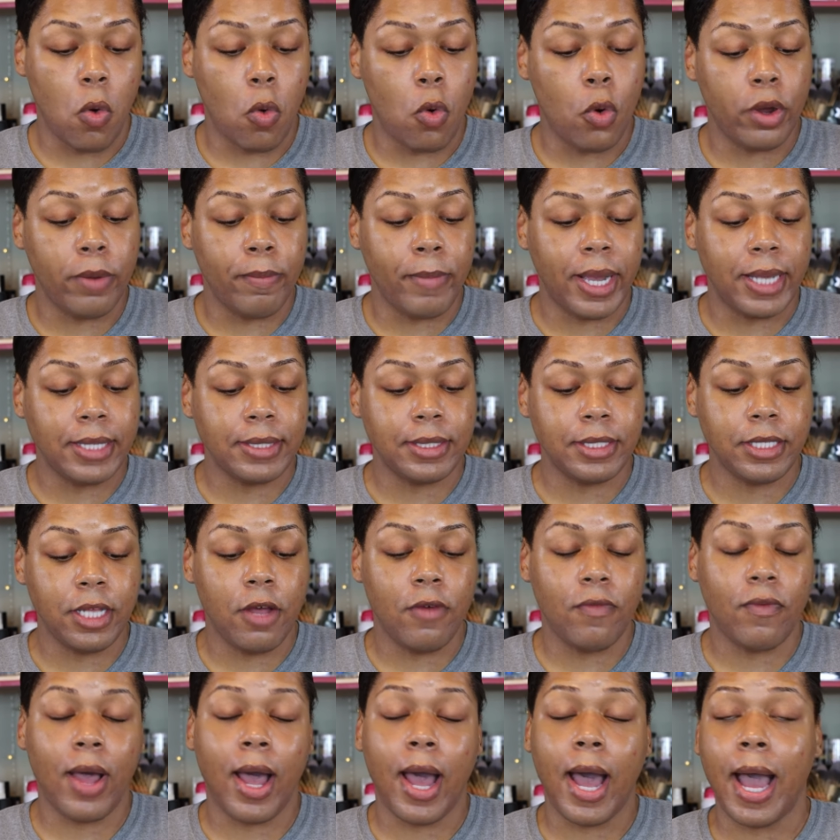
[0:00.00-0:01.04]
On
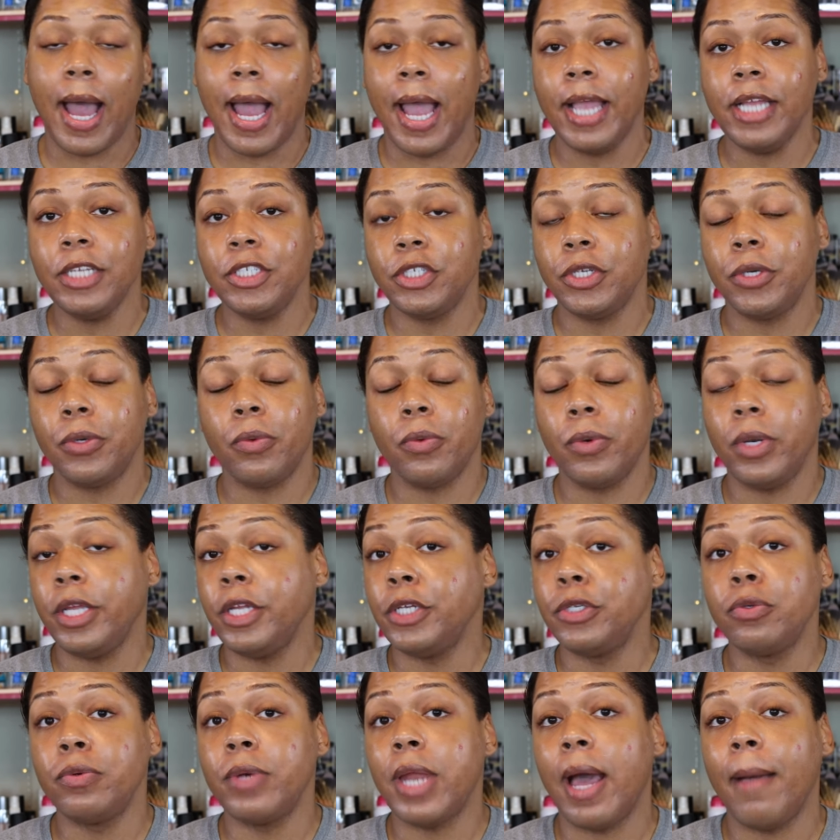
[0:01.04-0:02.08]
myself, I
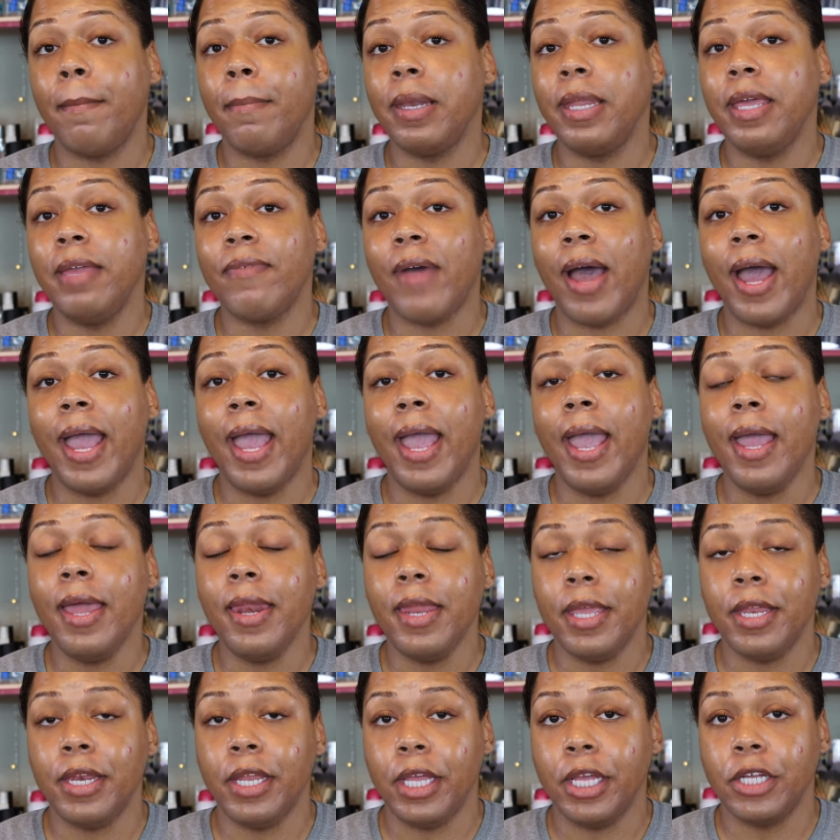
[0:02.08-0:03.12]
genuinely do not believe I
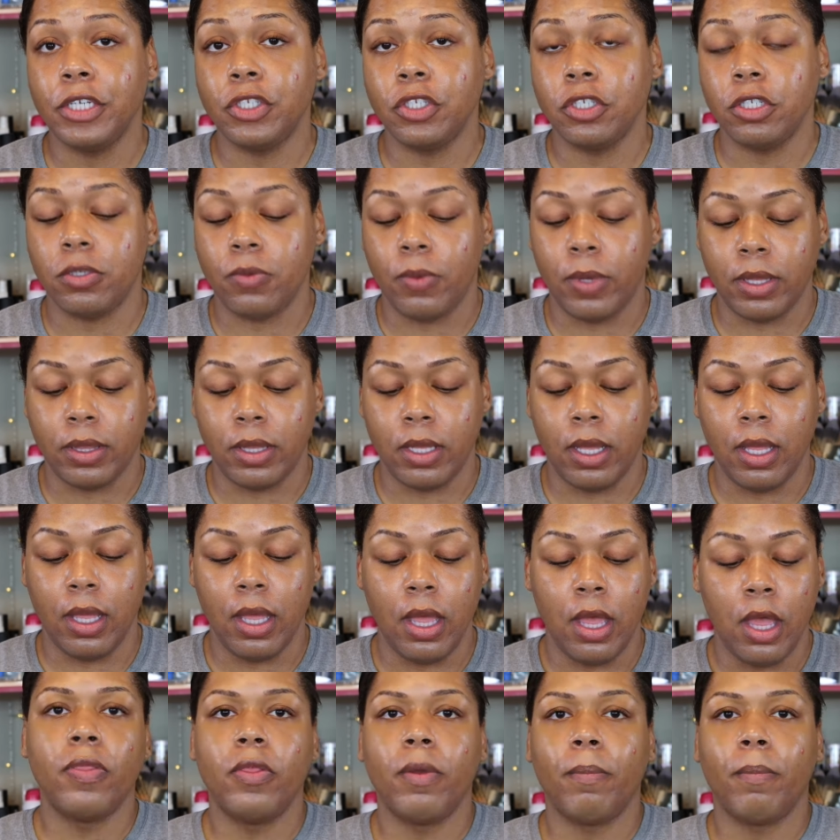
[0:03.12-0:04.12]
had any issues with it.